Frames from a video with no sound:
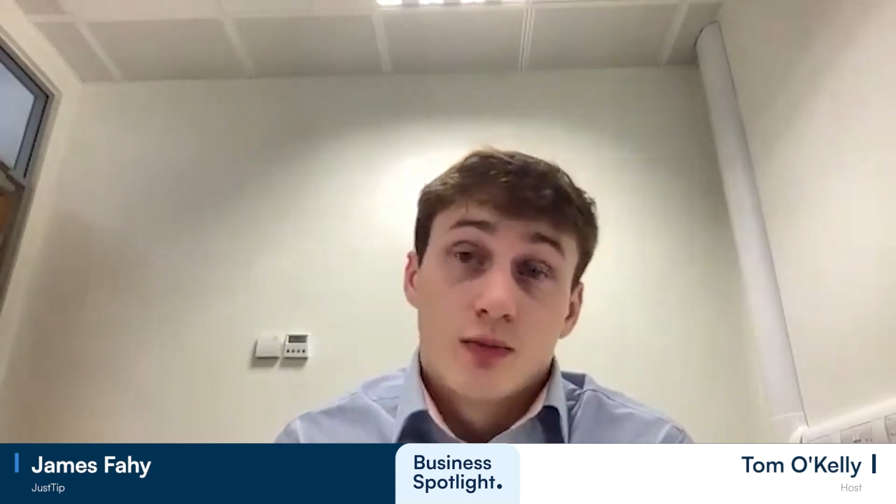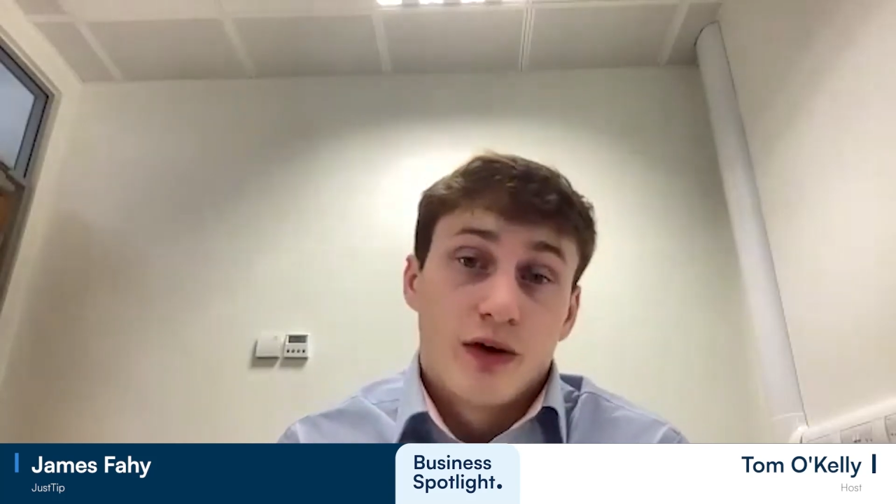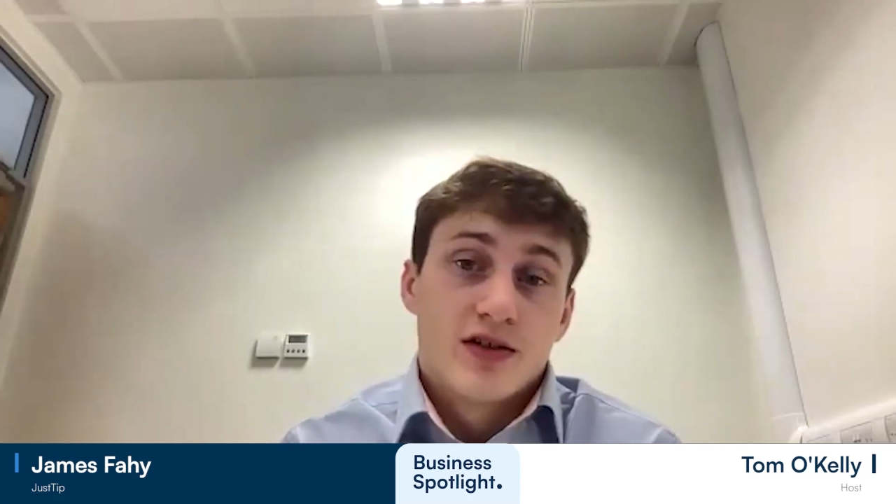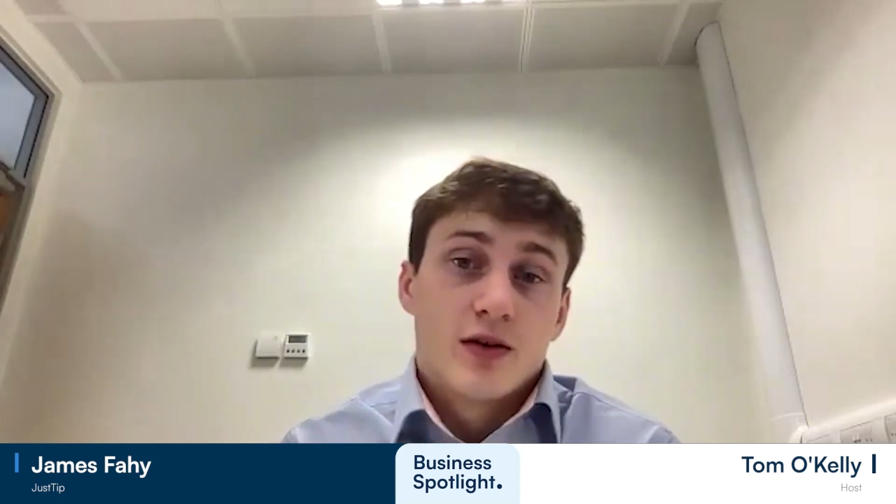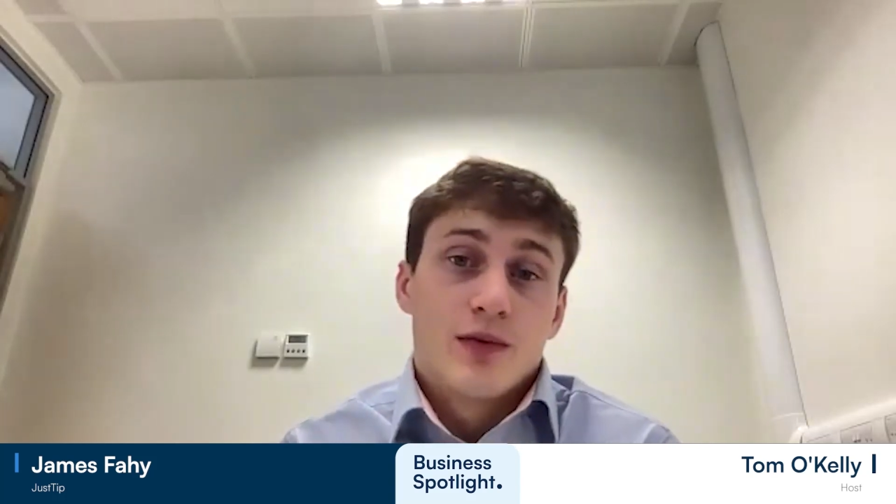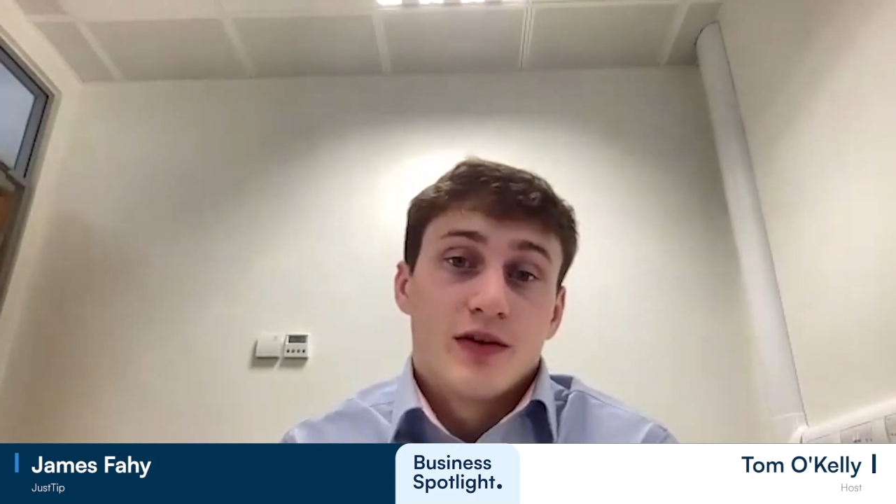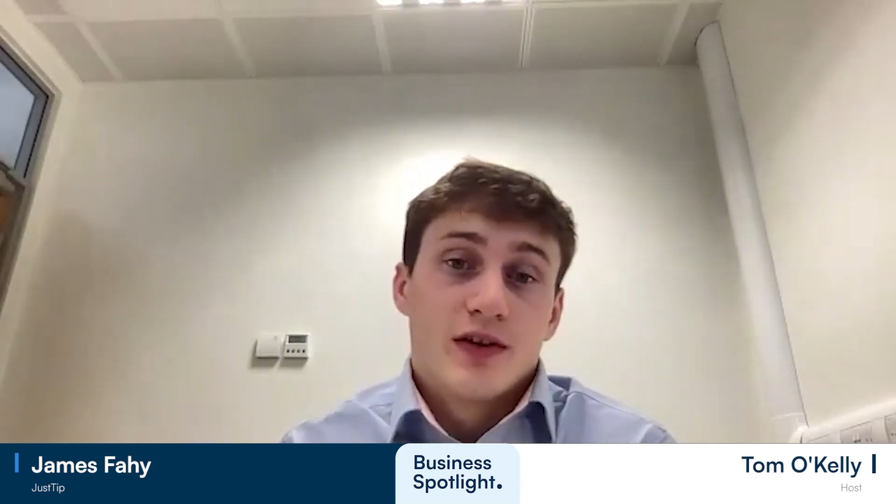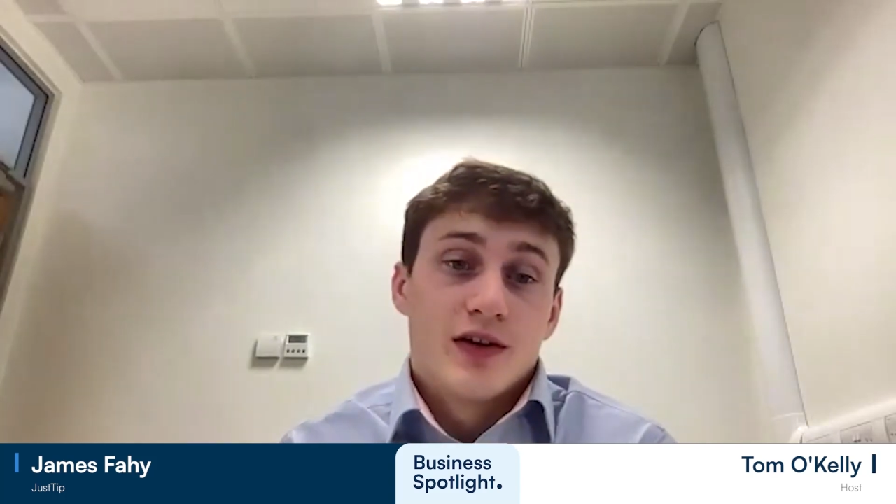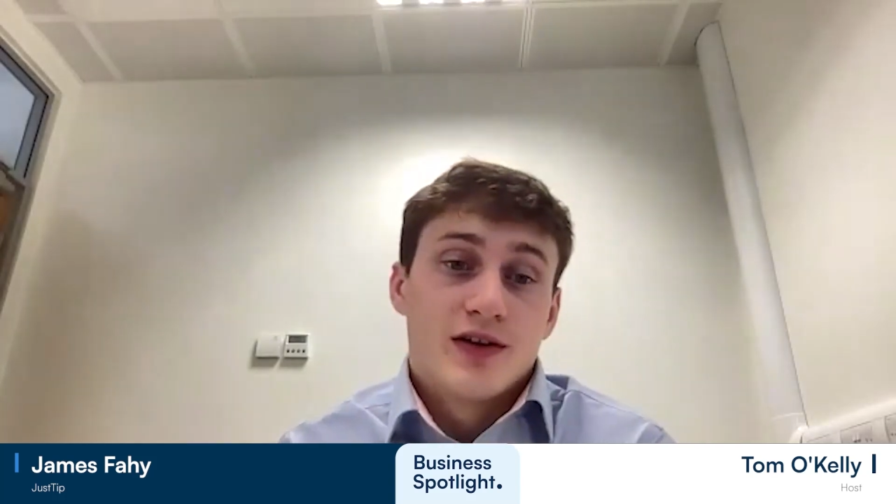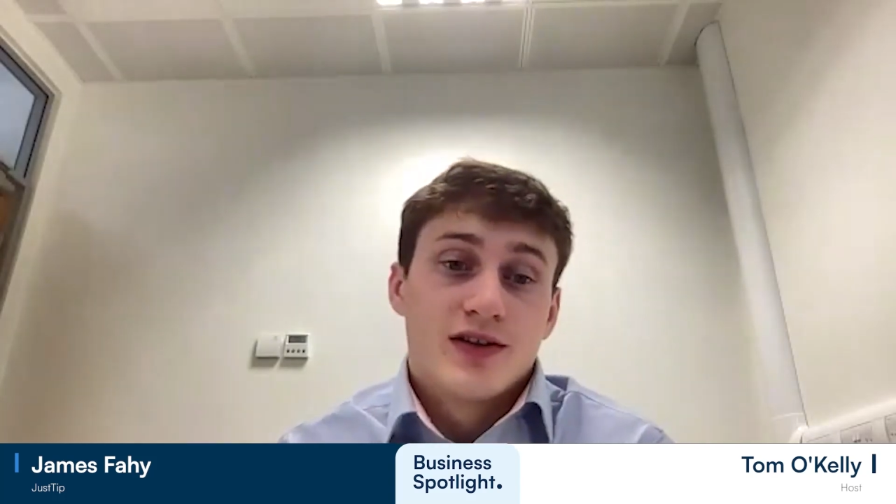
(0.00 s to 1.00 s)
we're based up in
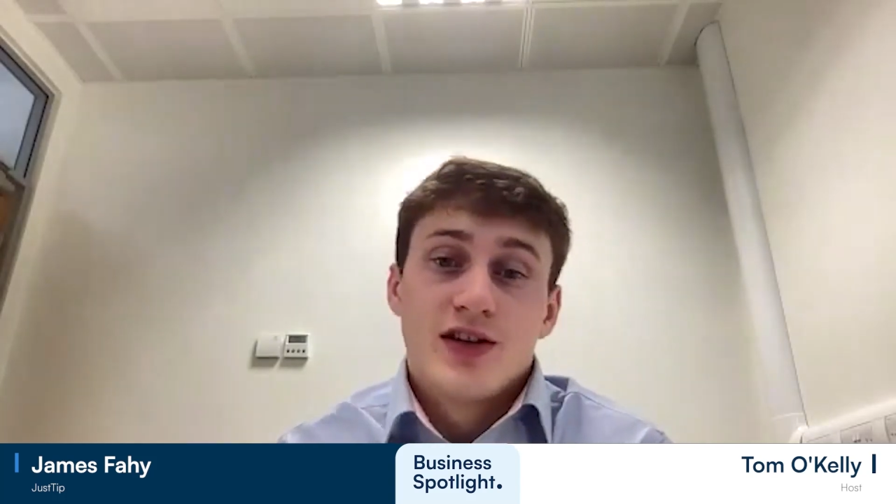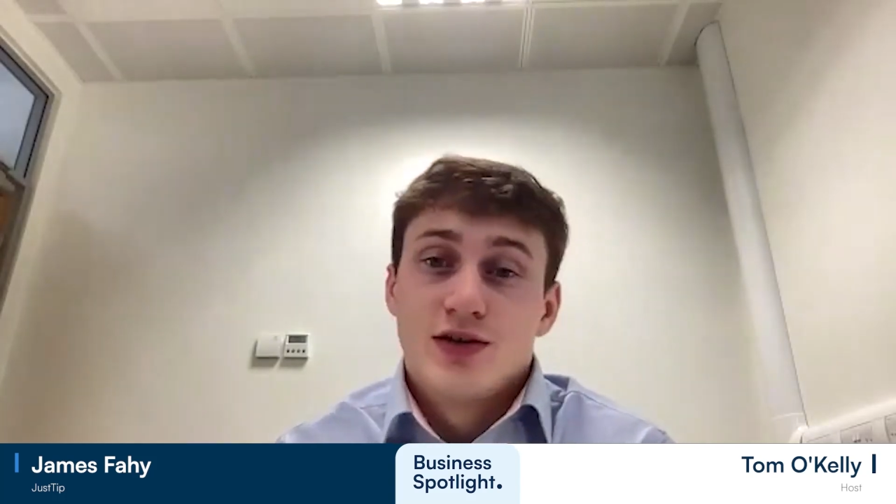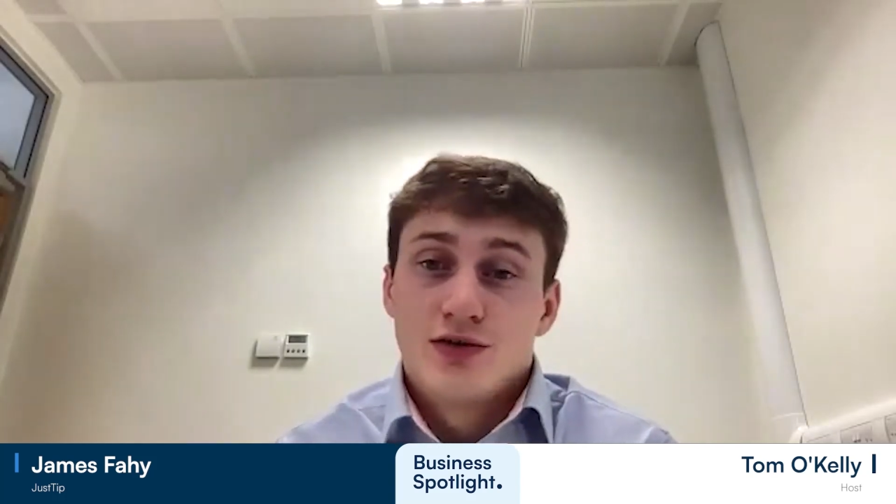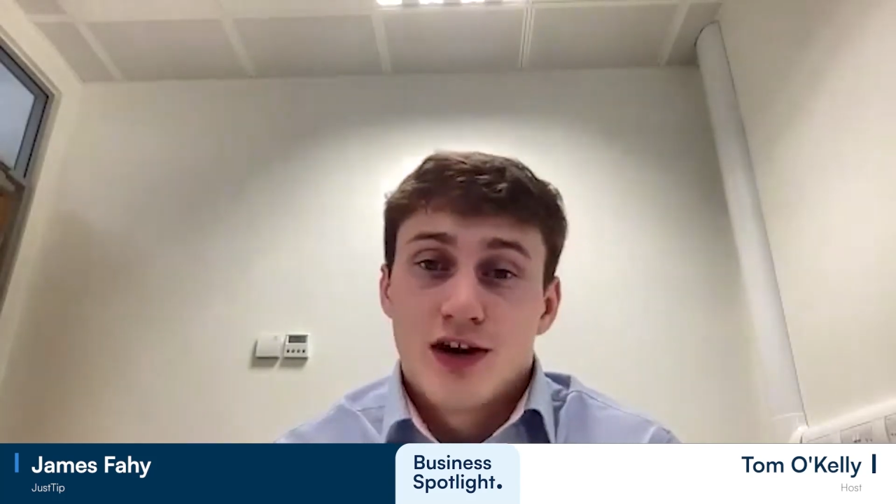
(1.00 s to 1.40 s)
the TU